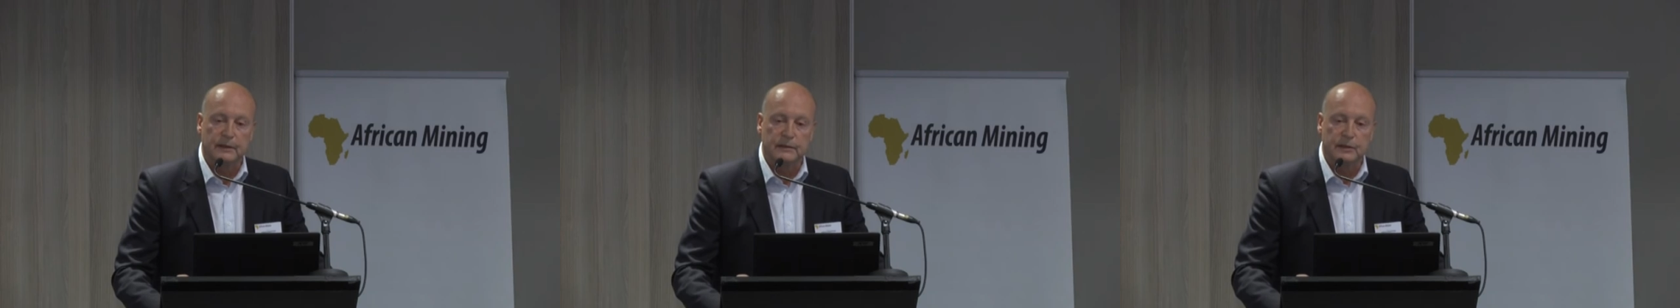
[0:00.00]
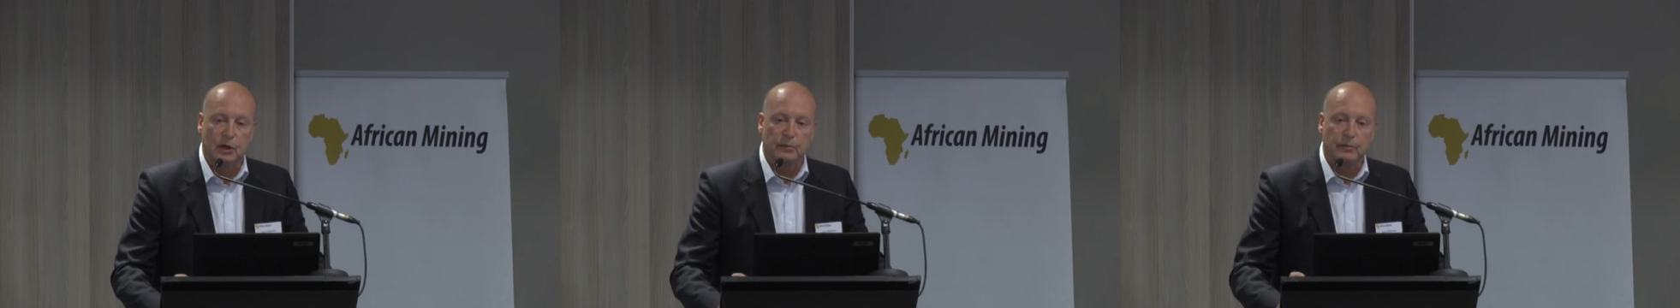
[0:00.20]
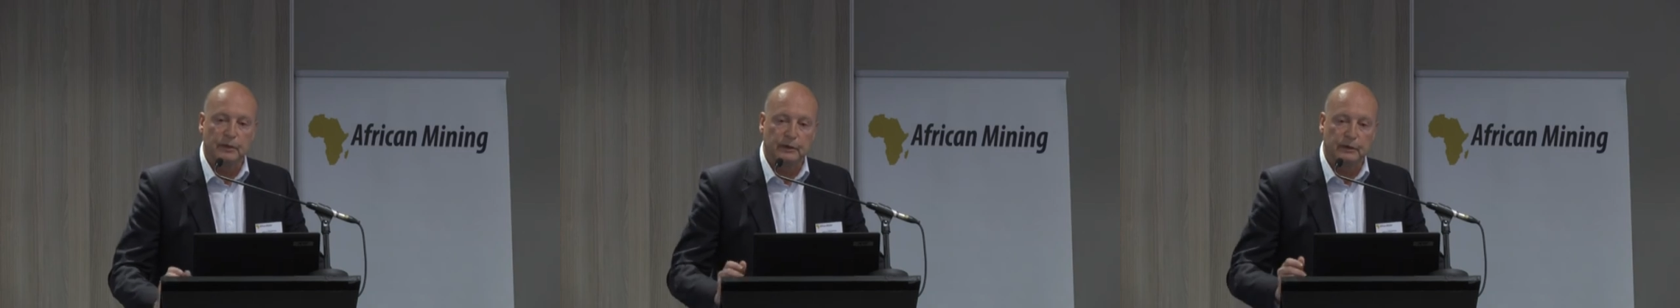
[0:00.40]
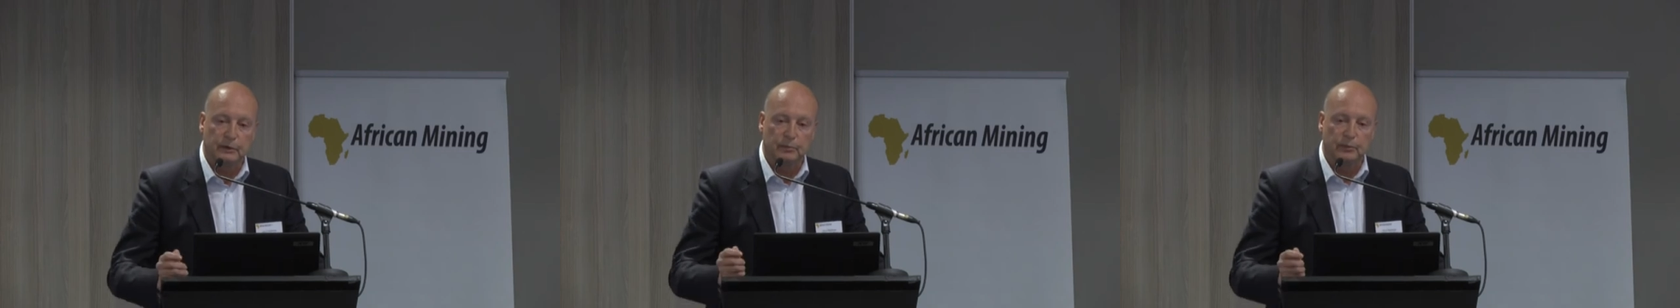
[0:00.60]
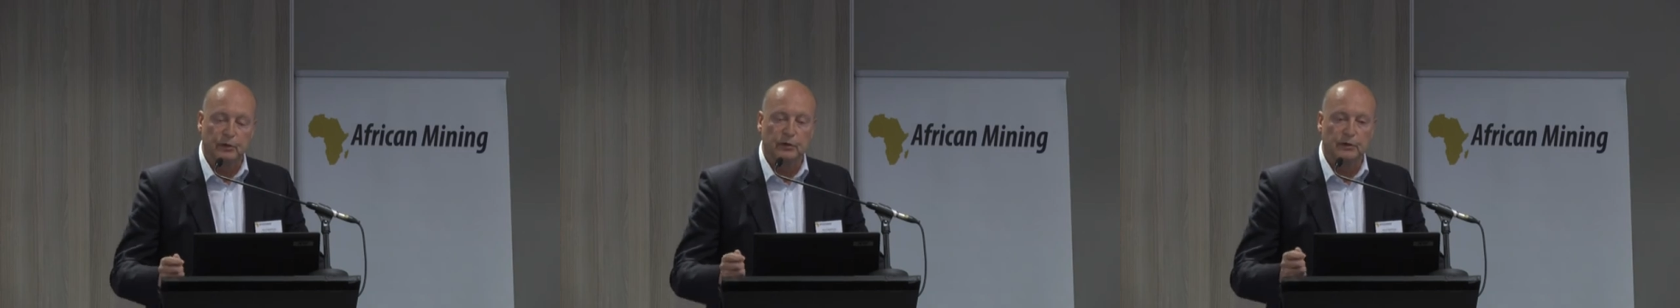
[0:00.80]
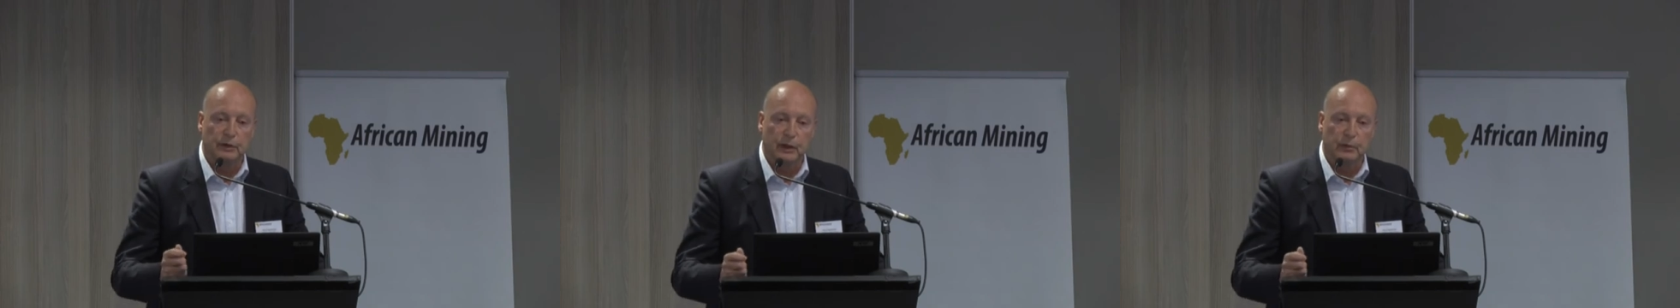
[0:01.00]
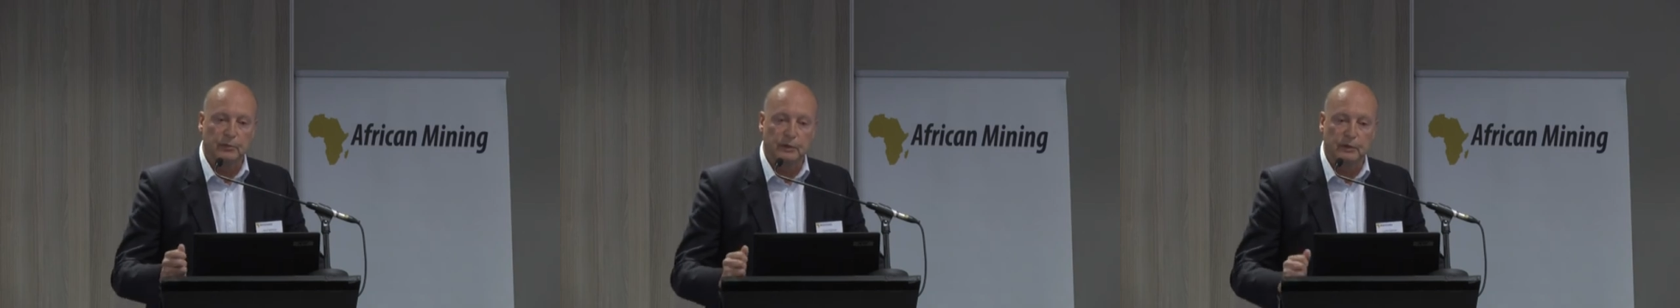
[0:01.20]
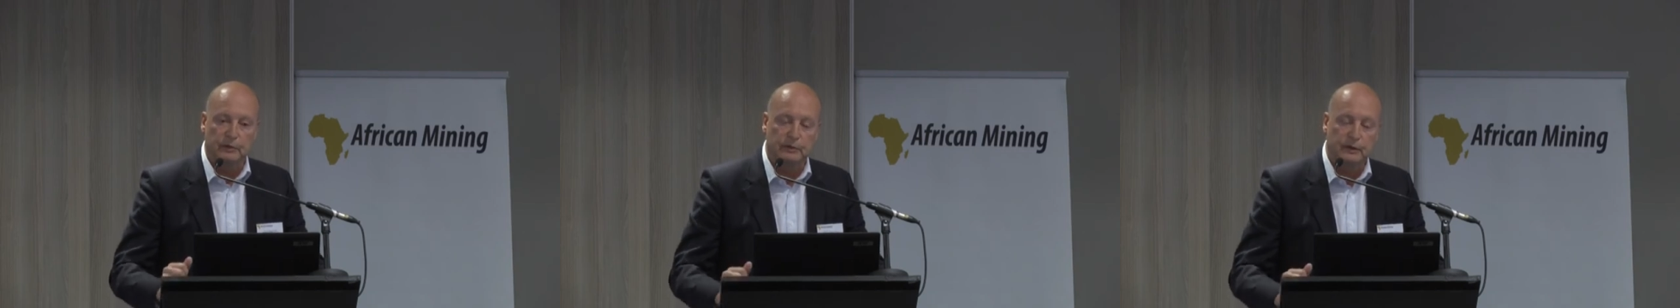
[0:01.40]
sampling the pure
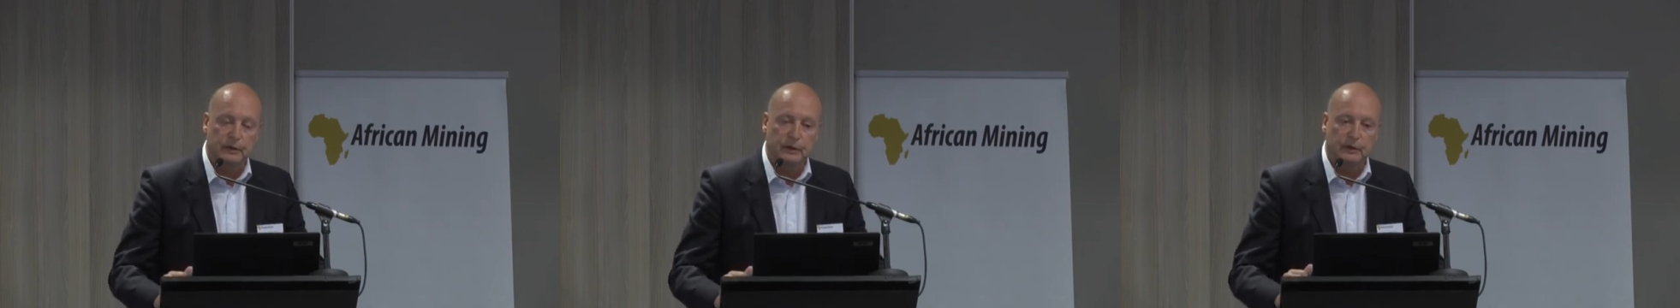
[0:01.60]
diamond